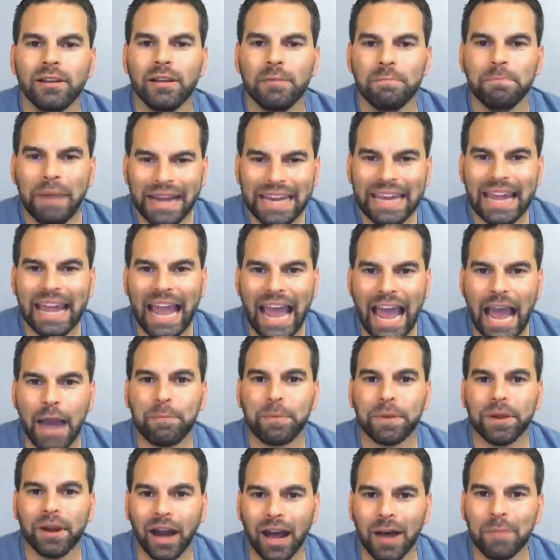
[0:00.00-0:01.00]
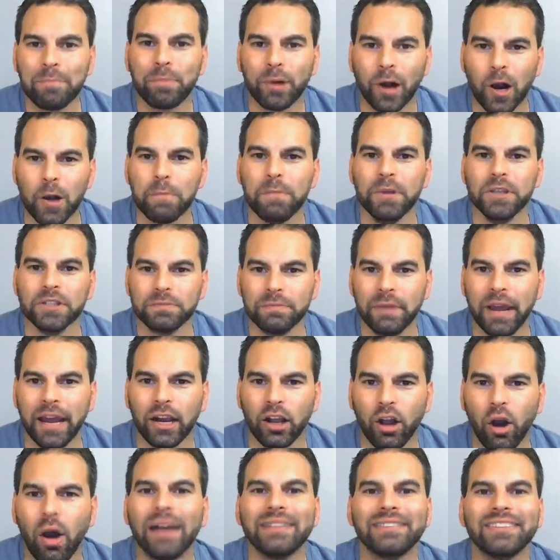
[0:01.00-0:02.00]
make it happen on purpose,
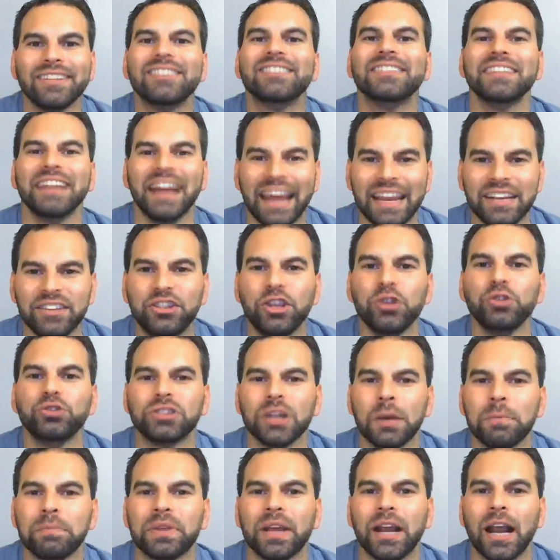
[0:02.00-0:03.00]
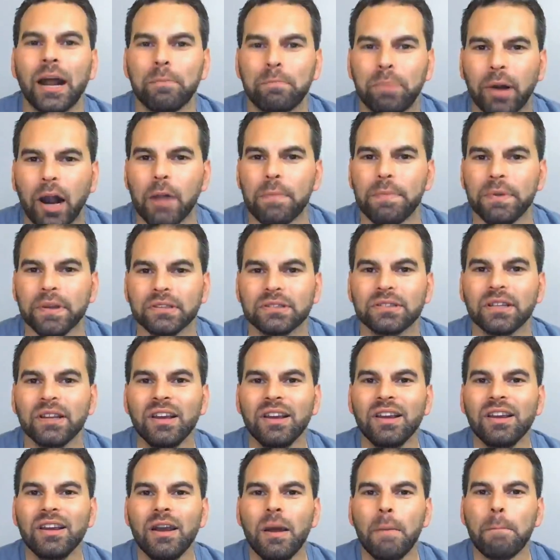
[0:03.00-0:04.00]
man. Go out there today and do something on purpose.
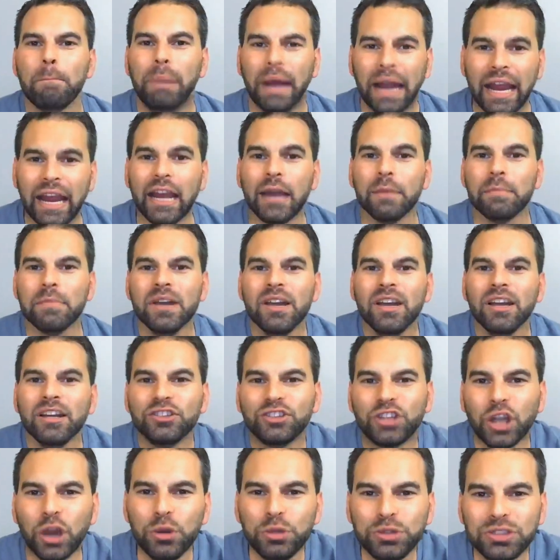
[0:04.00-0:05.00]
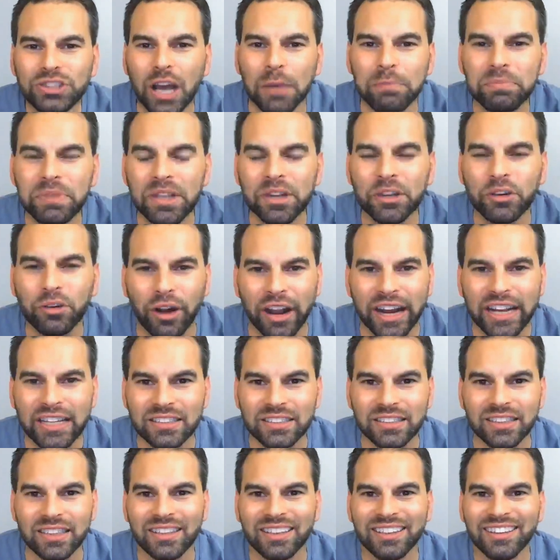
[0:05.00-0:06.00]
Bam! Do something
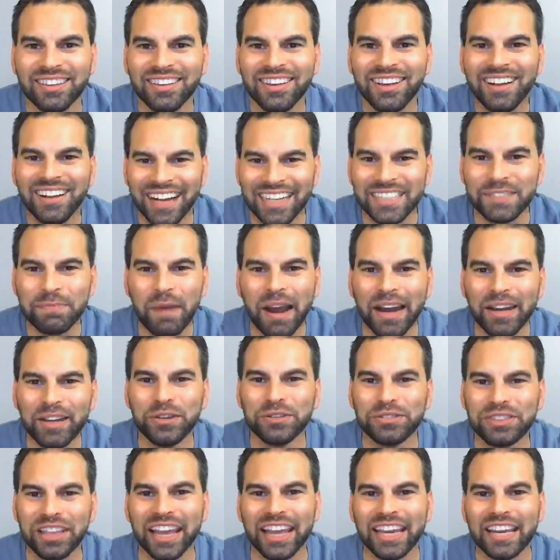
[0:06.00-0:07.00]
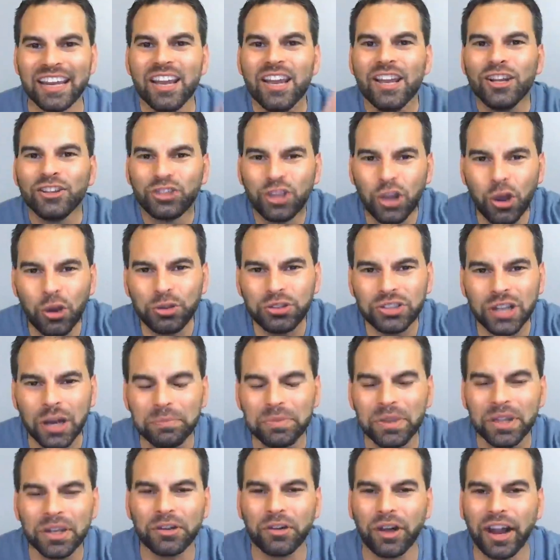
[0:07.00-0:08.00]
crazy. That's my new thing. Do
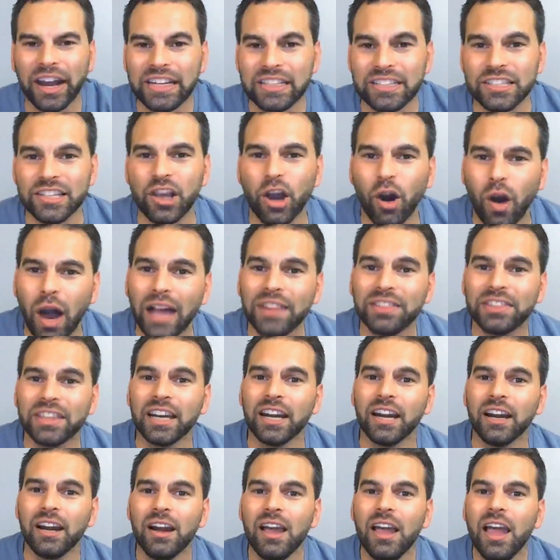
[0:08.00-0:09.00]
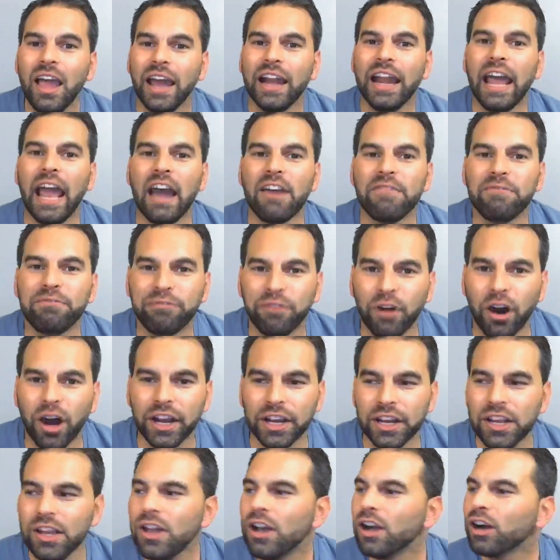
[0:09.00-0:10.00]
something crazy. Go out there and have
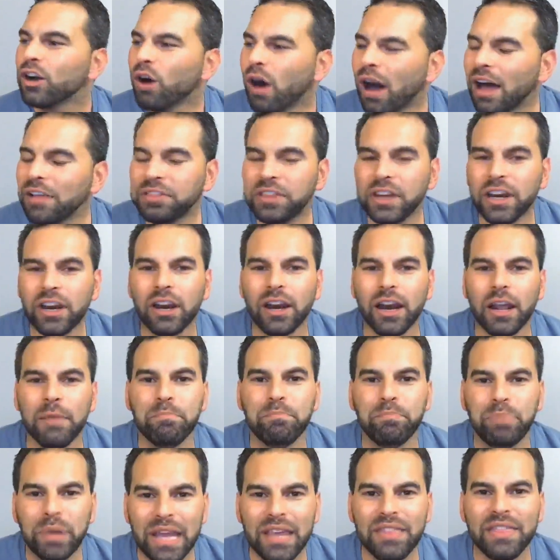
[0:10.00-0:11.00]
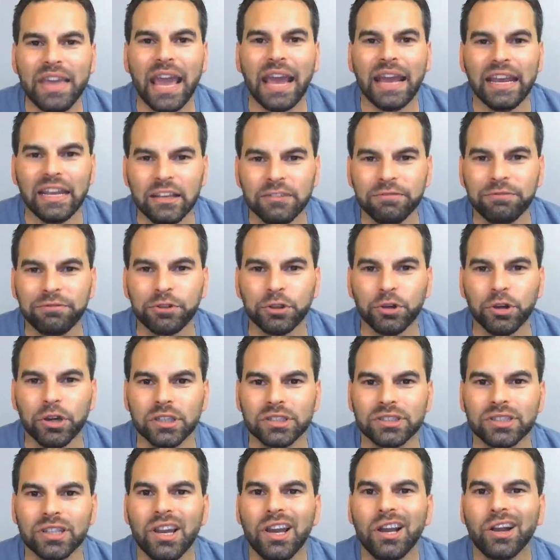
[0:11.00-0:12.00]
fun. Go out there and be that
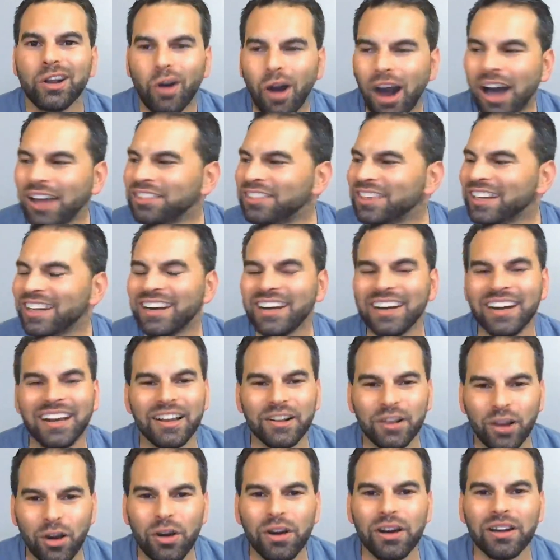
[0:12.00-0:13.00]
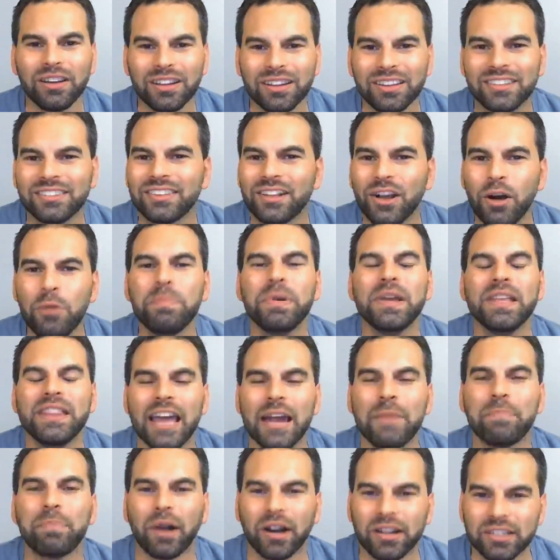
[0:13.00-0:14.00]
influence. Go out there and go be
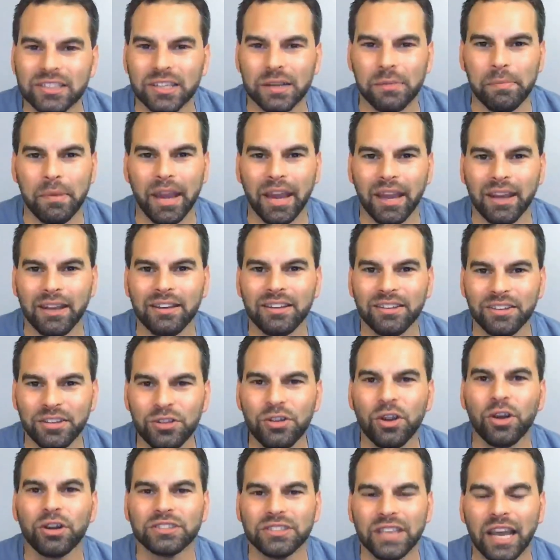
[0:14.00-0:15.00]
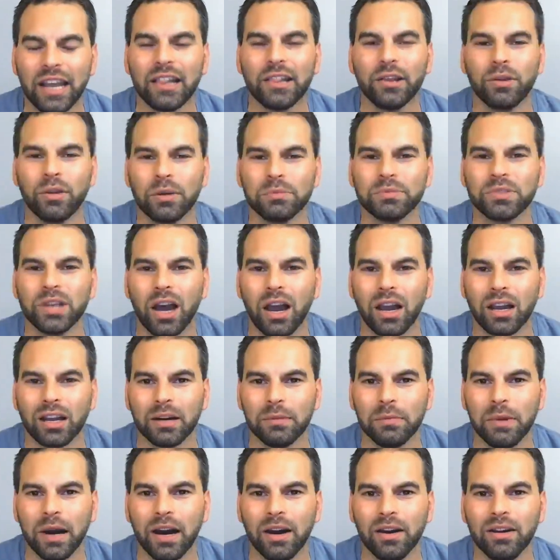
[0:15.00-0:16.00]
that person, man. You know exactly what I'm talking
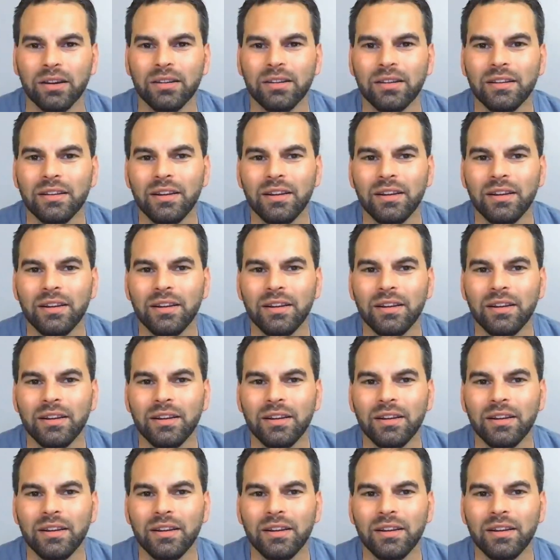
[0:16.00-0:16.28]
about.